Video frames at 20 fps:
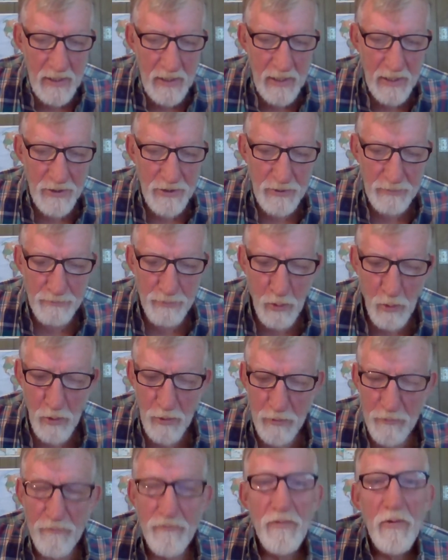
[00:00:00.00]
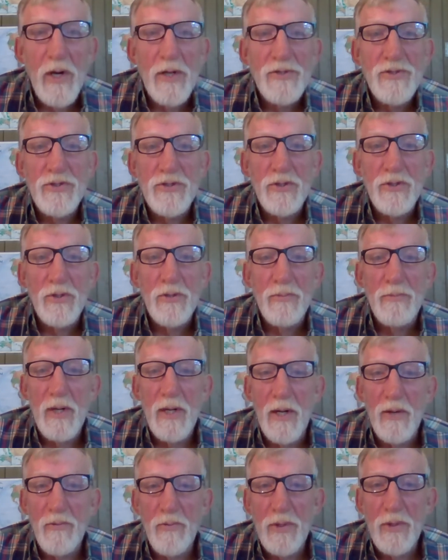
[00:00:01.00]
It is important for us to
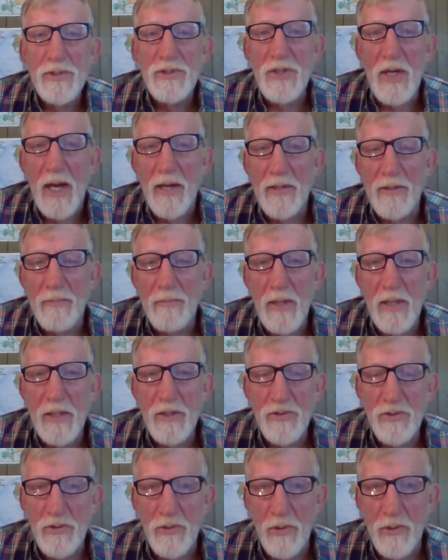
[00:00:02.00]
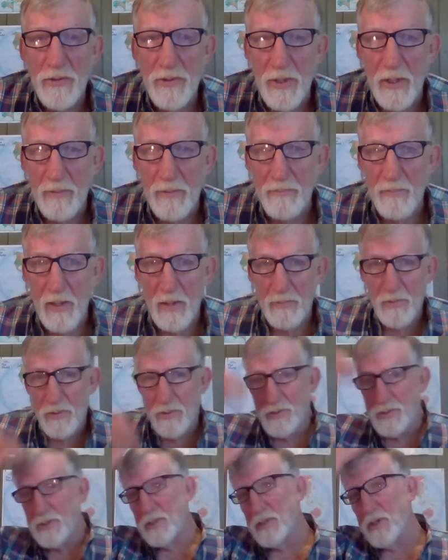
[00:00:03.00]
reach out to make sure that
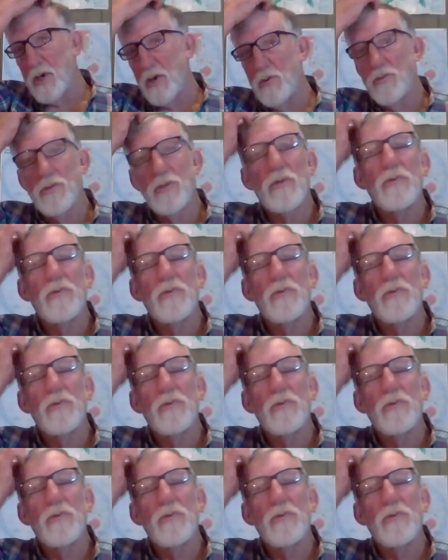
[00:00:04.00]
members know